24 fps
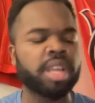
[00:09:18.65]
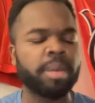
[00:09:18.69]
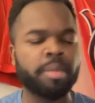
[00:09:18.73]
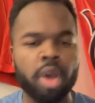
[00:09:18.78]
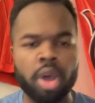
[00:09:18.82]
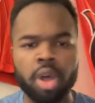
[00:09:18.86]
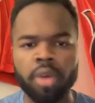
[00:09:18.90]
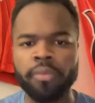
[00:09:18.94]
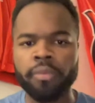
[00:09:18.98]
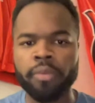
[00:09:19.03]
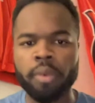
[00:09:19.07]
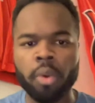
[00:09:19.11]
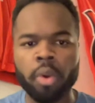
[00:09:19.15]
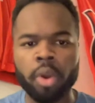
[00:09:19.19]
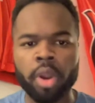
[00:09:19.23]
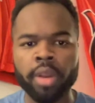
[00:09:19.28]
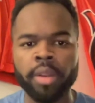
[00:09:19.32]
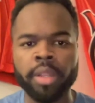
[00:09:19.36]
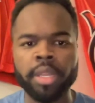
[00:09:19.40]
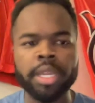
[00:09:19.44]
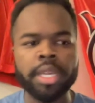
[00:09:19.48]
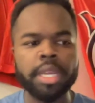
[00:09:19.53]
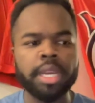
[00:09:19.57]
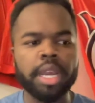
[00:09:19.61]
I'm all
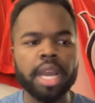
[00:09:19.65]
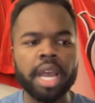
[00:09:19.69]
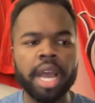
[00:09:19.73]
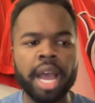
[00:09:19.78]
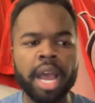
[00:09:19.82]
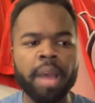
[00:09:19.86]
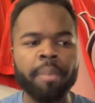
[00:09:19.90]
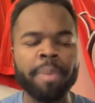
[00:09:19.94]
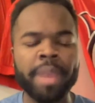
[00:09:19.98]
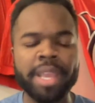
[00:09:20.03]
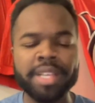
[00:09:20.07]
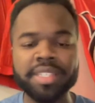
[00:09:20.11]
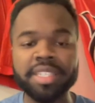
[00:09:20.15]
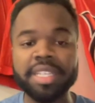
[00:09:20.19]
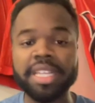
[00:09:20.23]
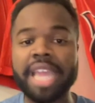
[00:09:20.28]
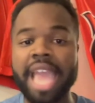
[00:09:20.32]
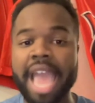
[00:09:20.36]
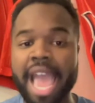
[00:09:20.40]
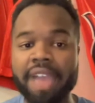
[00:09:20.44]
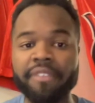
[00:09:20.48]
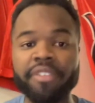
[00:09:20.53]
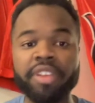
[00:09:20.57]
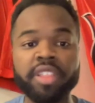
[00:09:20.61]
for uh, basically
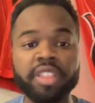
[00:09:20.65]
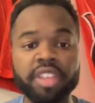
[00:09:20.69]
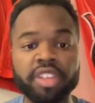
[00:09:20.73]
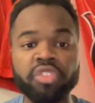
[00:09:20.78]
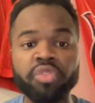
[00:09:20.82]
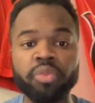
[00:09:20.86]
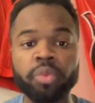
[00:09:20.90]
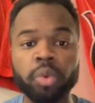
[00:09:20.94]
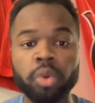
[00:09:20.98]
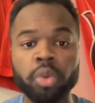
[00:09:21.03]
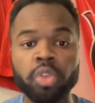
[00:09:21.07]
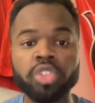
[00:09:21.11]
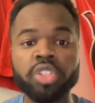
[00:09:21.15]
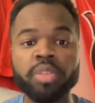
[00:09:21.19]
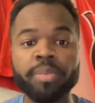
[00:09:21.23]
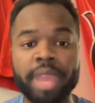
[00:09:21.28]
having these rules